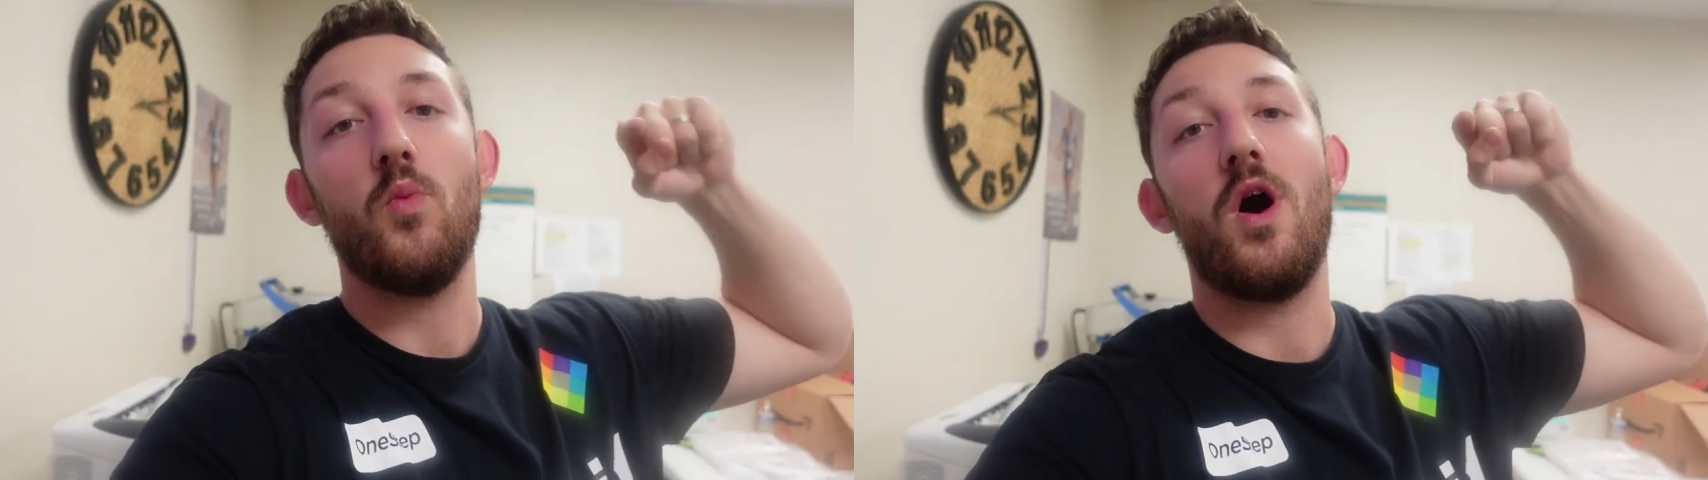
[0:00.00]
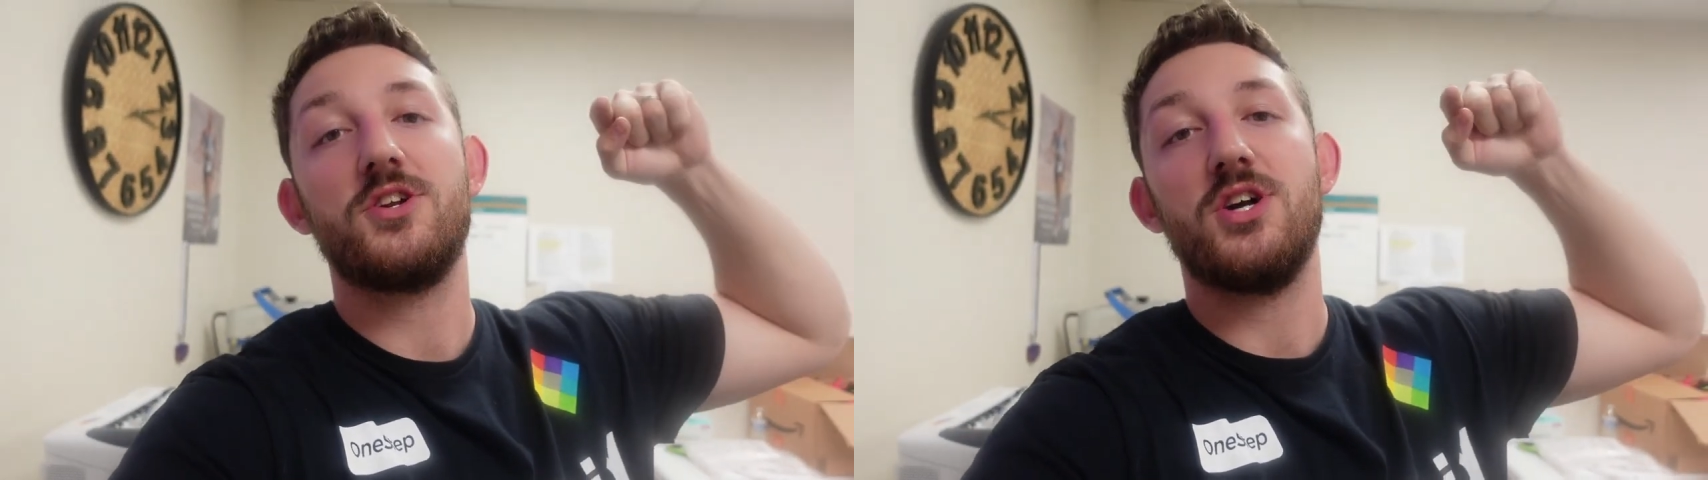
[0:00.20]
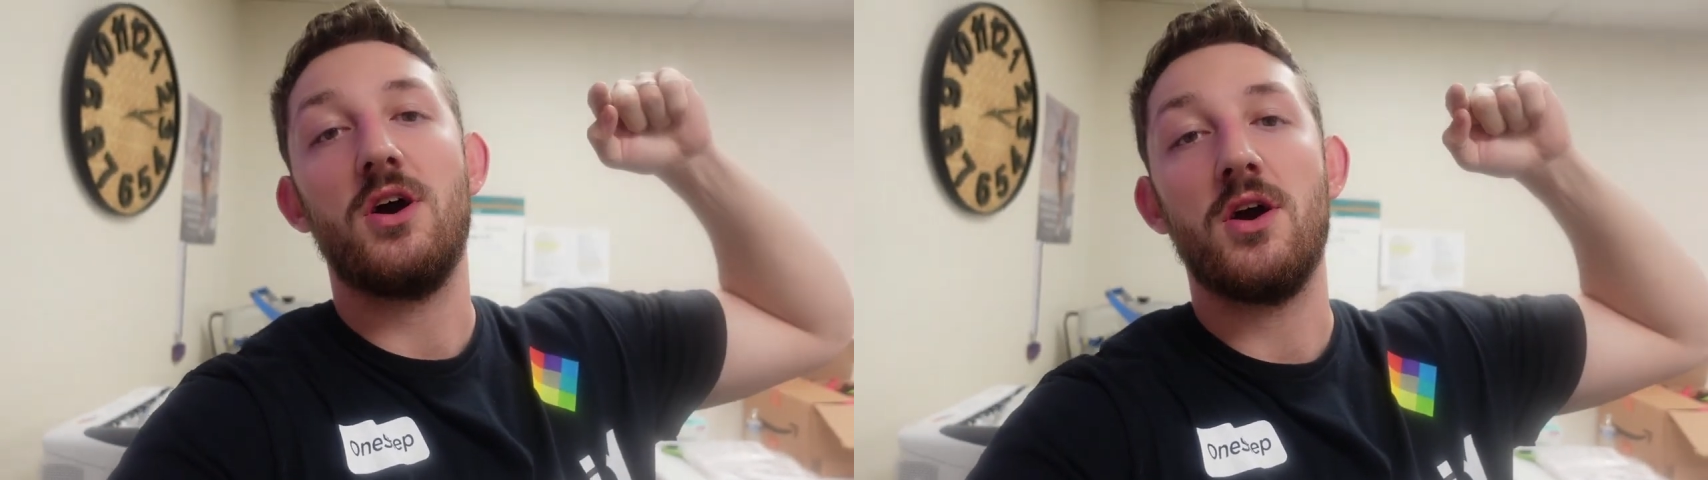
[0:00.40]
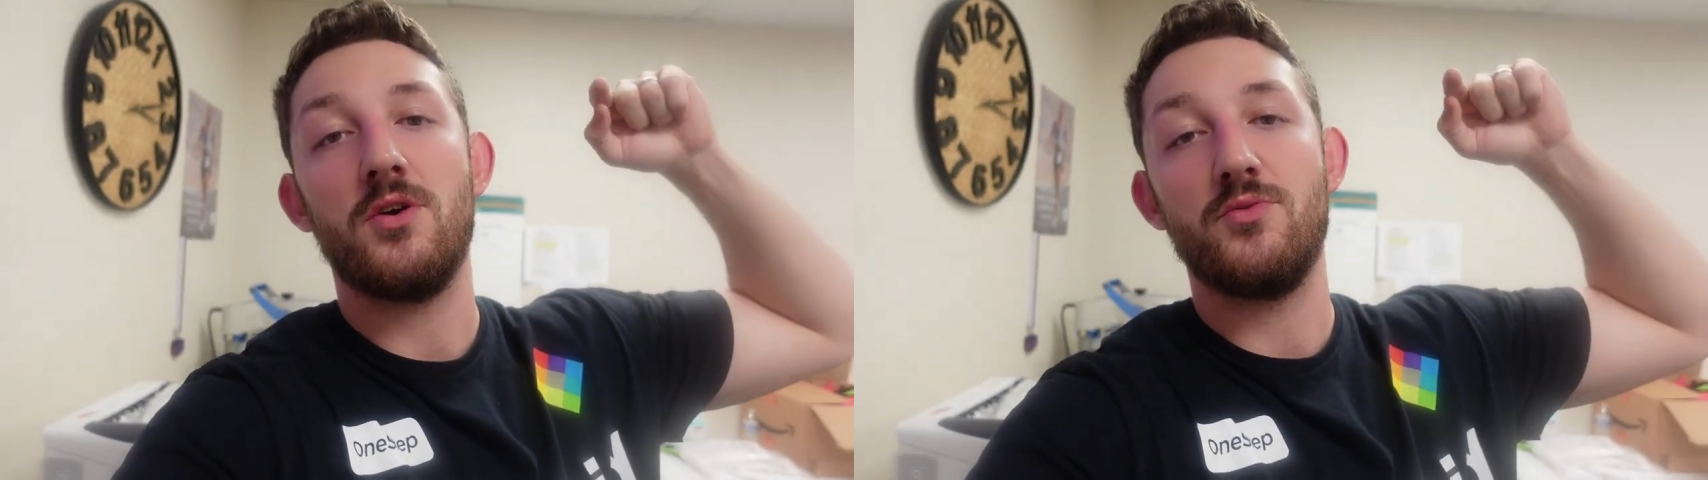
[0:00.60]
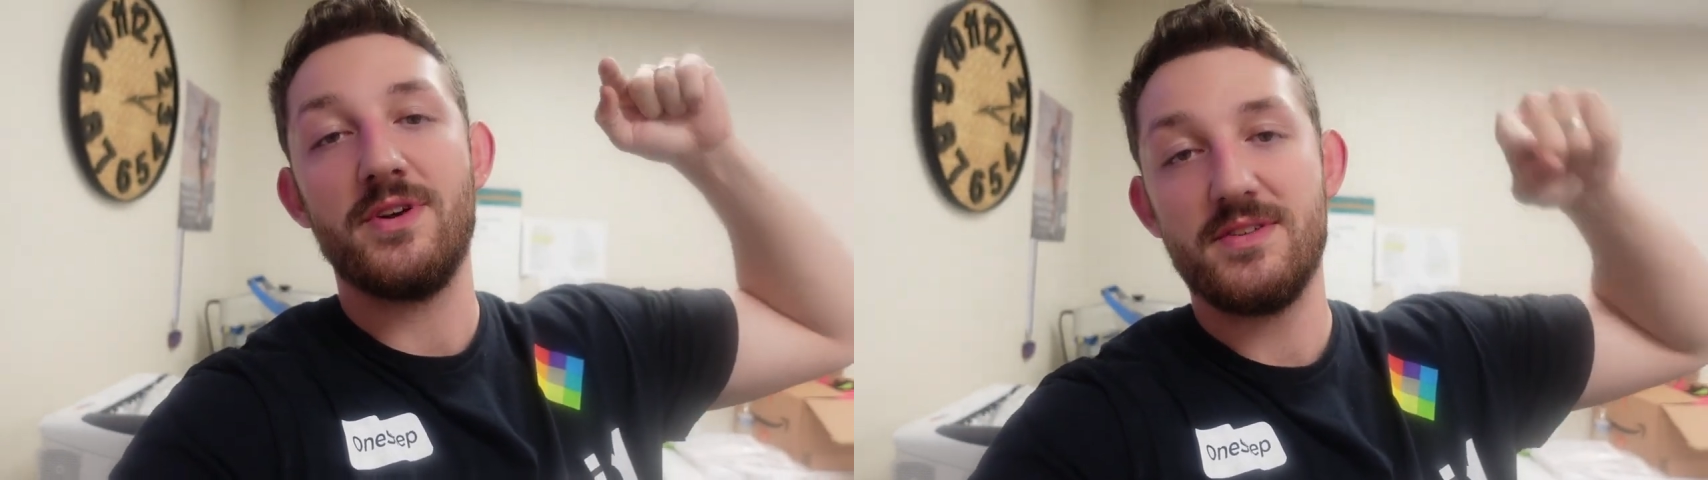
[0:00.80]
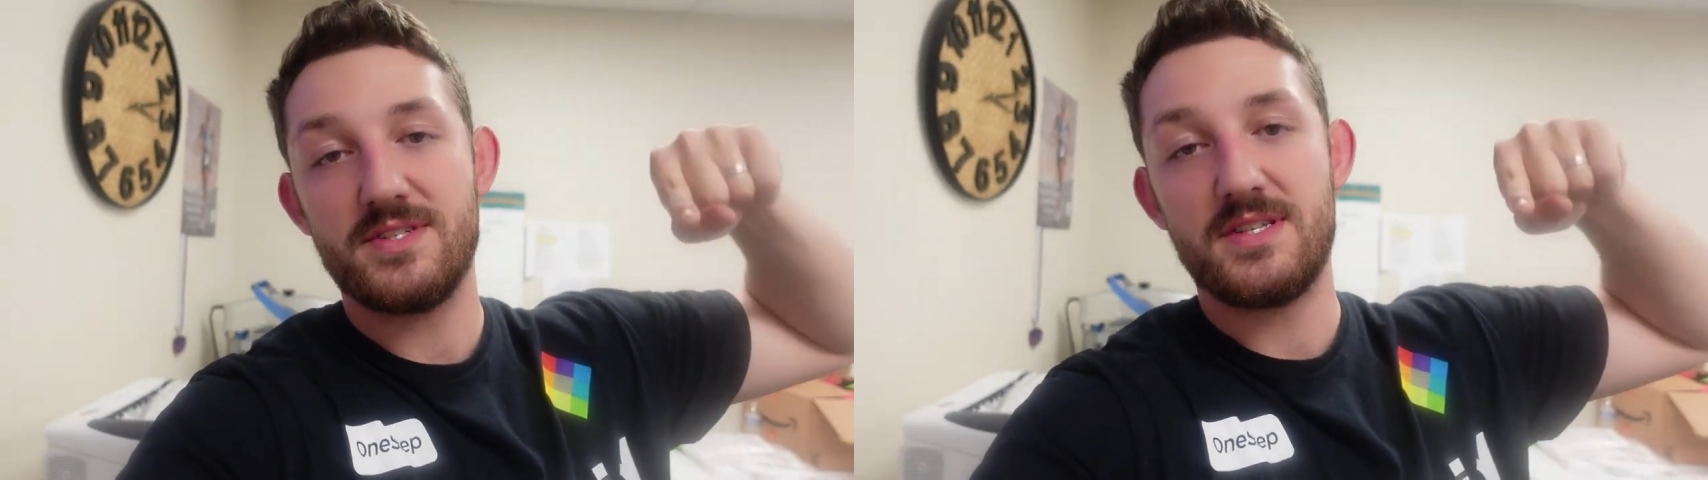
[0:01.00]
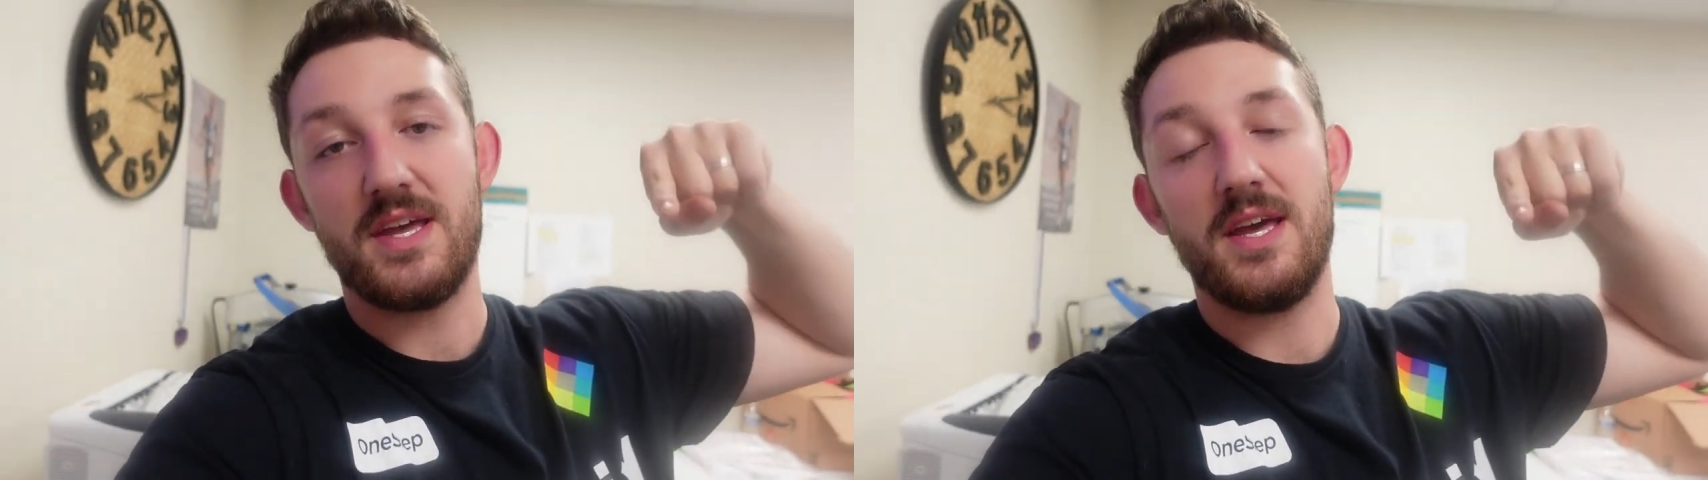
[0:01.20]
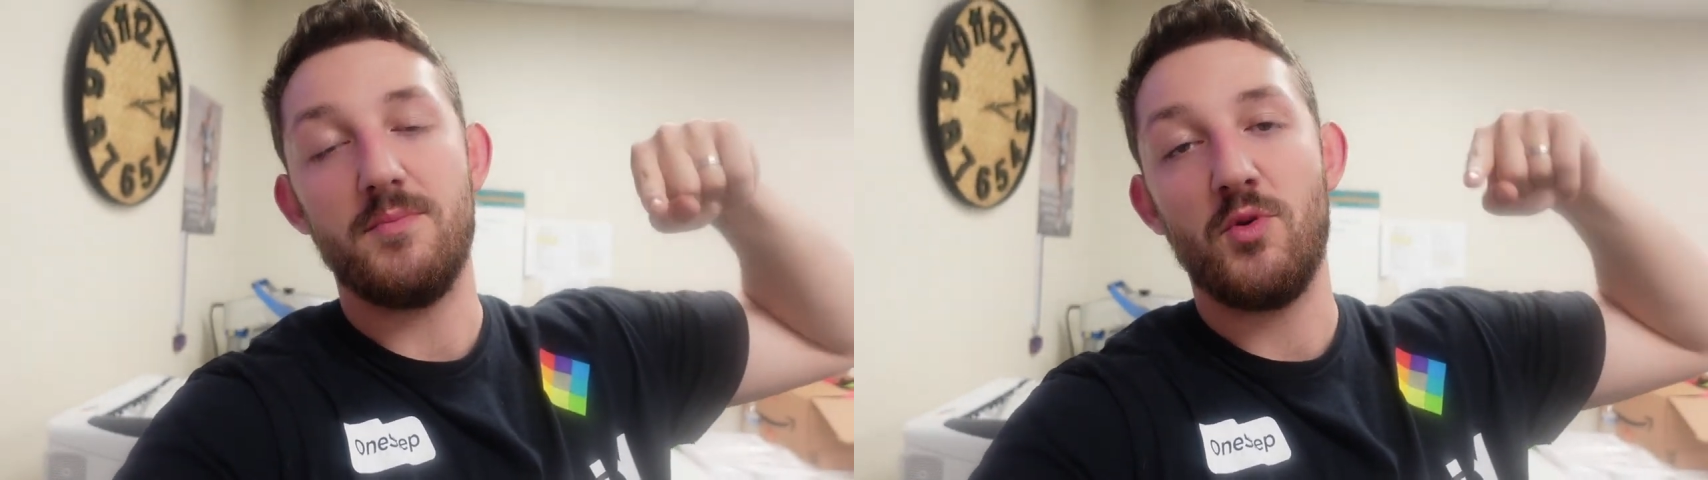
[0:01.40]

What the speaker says: watch our real estate